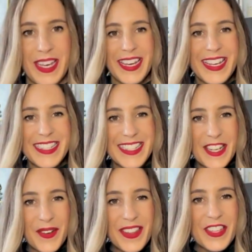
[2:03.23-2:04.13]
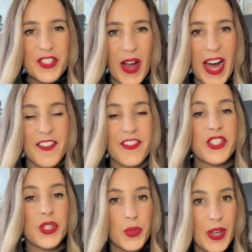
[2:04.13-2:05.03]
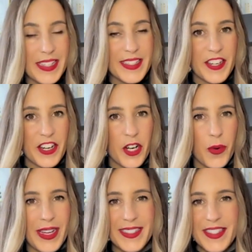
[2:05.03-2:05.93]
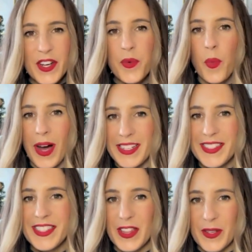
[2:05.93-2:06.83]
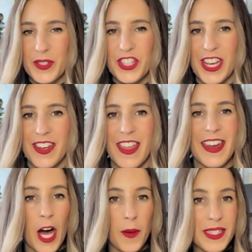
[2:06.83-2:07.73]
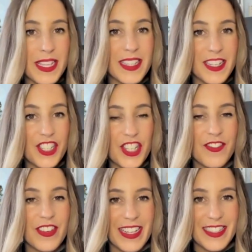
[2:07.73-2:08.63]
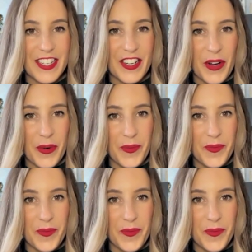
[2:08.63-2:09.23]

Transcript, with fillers: Considering the drive to net zero, is there one solution that helps us achieve net zero?